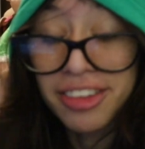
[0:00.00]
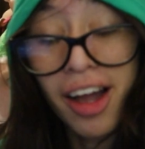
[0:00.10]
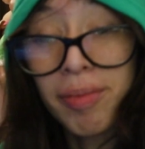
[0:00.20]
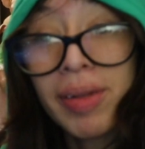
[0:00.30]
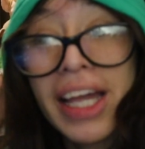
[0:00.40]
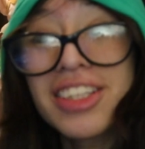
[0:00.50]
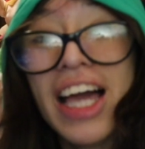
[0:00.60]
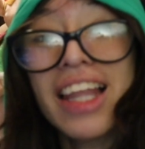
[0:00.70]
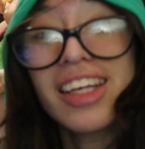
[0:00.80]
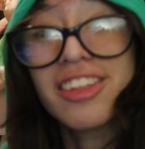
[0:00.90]
song plays
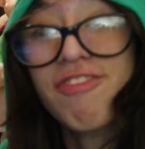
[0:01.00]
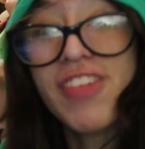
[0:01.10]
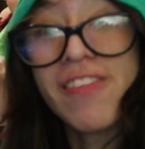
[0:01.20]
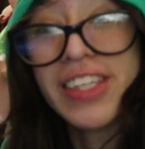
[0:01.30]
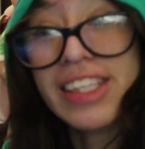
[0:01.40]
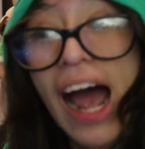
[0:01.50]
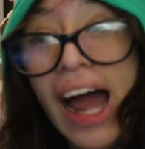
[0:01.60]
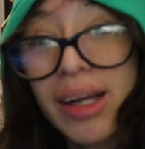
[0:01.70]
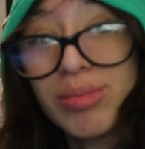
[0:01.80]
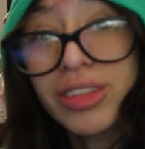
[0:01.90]
at least 50
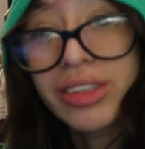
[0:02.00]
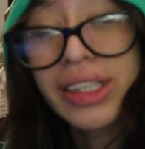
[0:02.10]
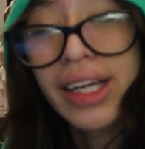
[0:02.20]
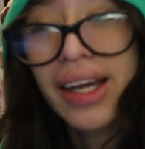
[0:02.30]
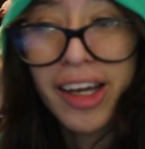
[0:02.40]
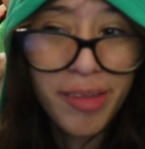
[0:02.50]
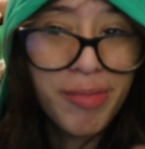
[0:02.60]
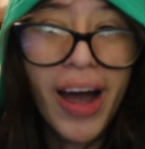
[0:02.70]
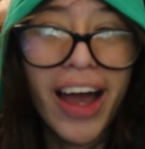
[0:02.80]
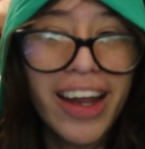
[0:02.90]
times.
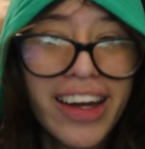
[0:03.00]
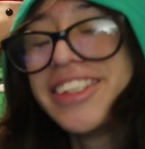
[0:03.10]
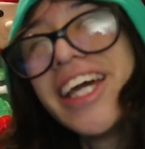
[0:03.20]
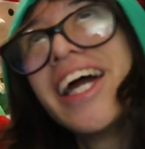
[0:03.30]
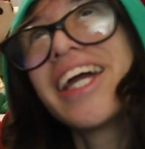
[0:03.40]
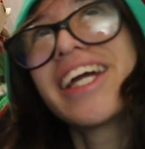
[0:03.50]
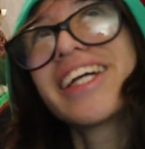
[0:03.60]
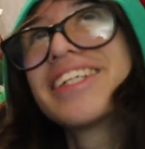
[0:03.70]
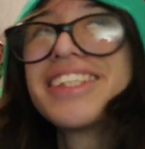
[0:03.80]
But, ding